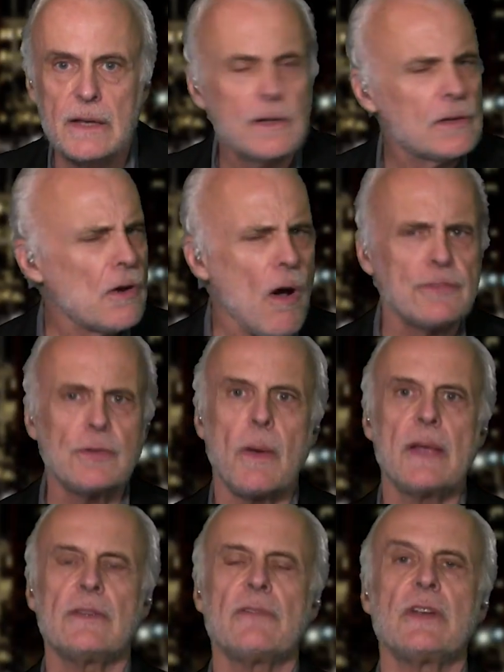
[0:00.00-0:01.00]
and it also
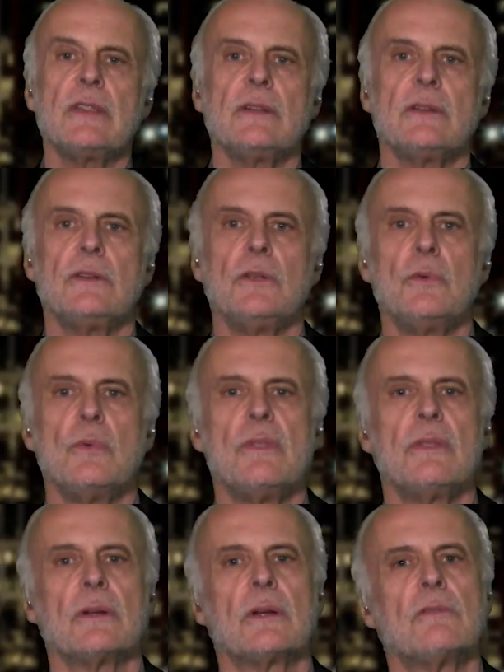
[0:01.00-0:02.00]
has everything to do with
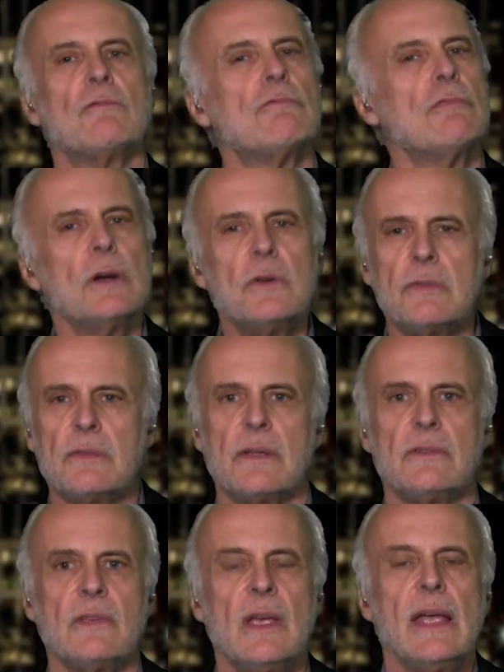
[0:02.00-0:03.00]
the ruthless